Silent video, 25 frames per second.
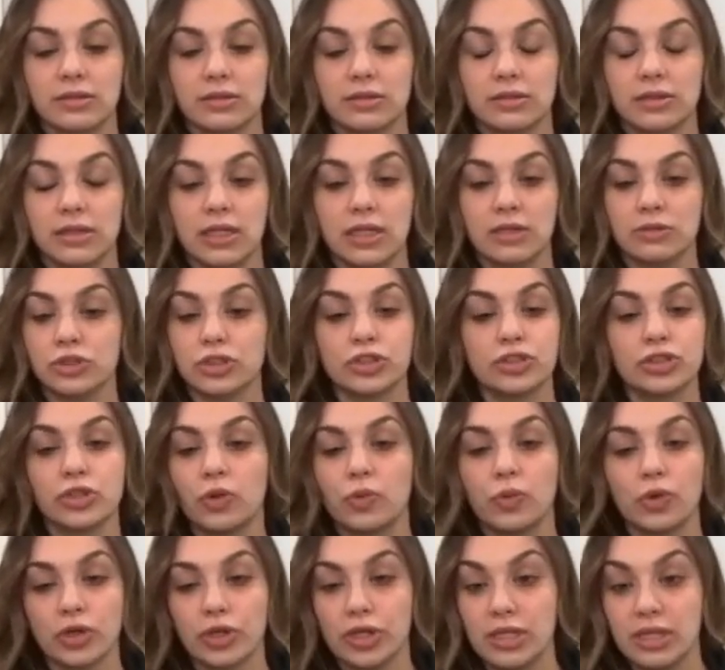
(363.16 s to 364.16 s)
was just so
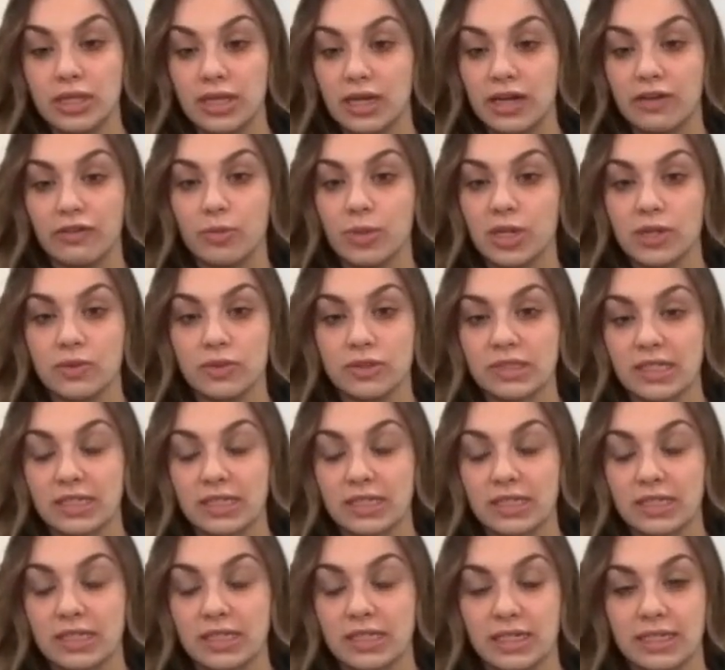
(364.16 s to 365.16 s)
worried that everybody was going
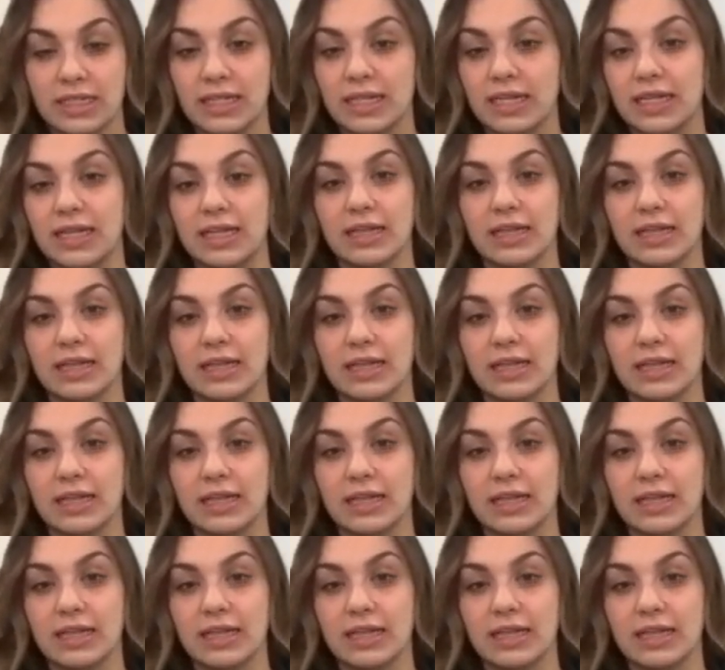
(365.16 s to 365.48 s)
to get it.